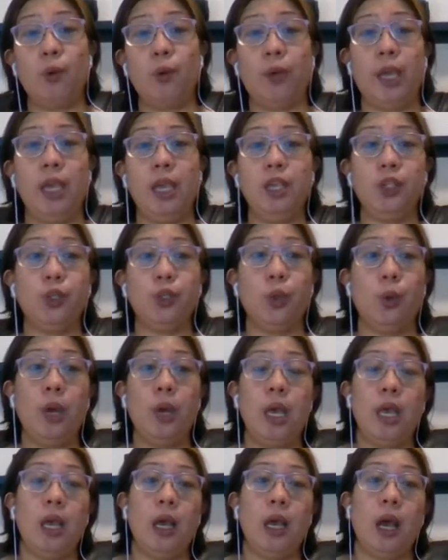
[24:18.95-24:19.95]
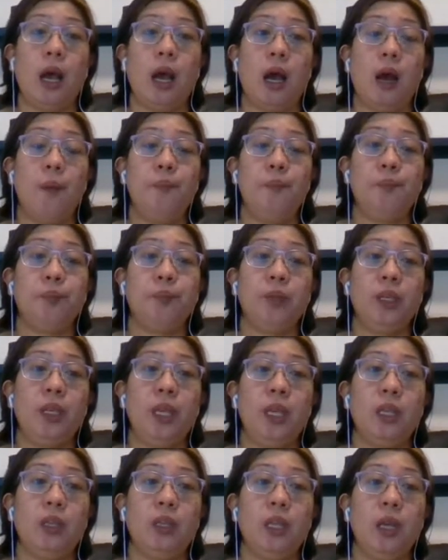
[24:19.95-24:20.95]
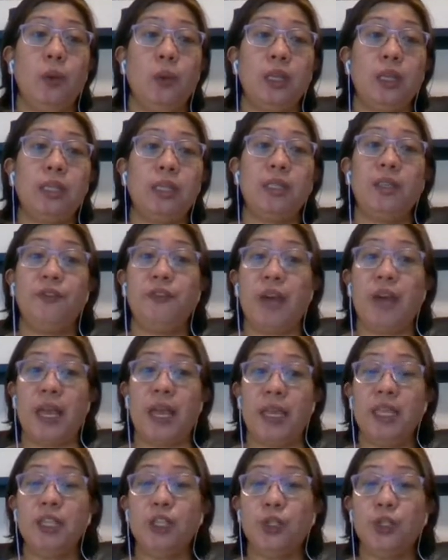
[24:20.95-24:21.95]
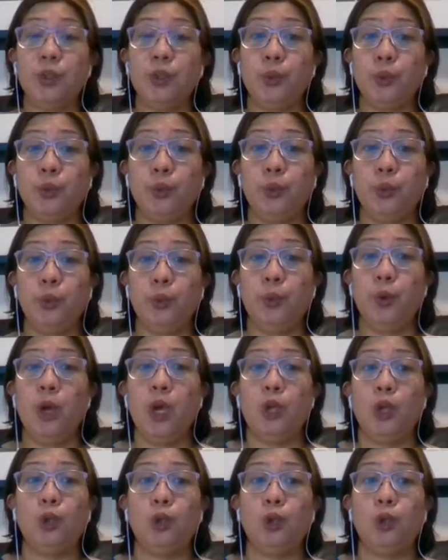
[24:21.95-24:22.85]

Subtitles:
Okay, so it was devised to